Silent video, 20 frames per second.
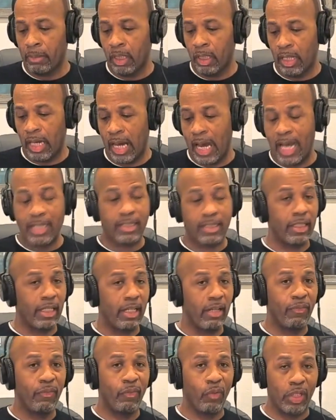
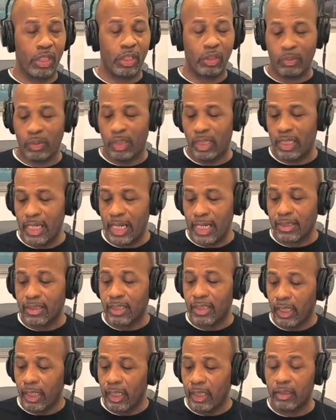Isaiah
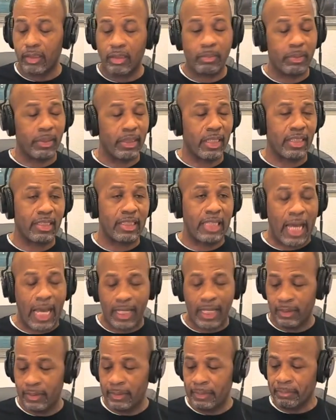43:19 to be
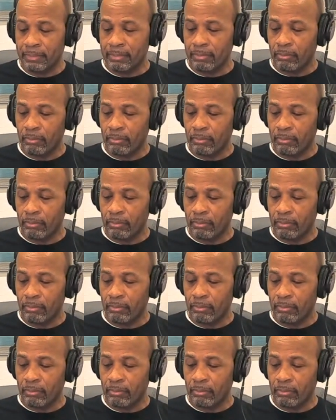exact,